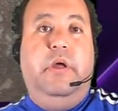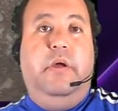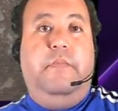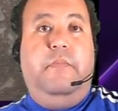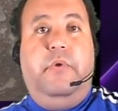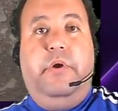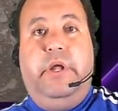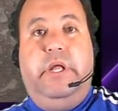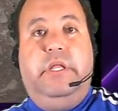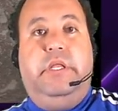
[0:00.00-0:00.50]

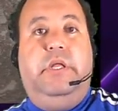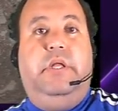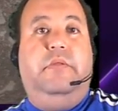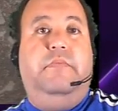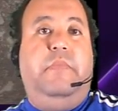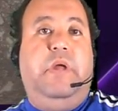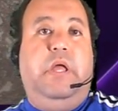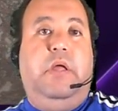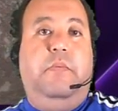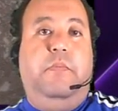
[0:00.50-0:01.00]
marketing,
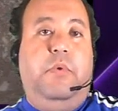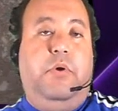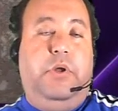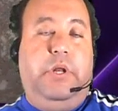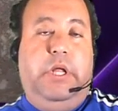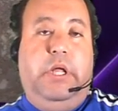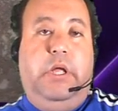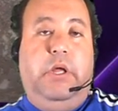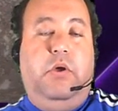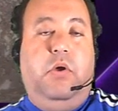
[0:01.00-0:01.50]
make
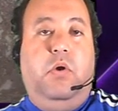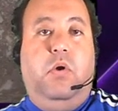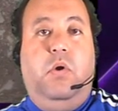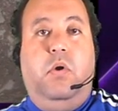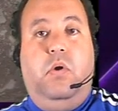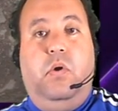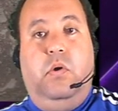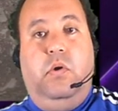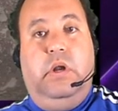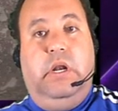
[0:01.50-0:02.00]
money
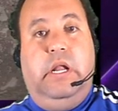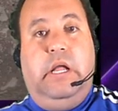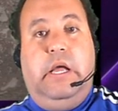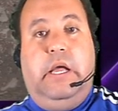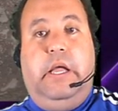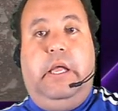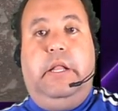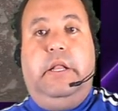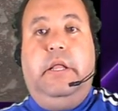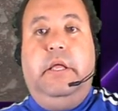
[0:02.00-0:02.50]

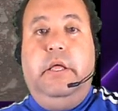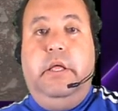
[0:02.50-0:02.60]
online,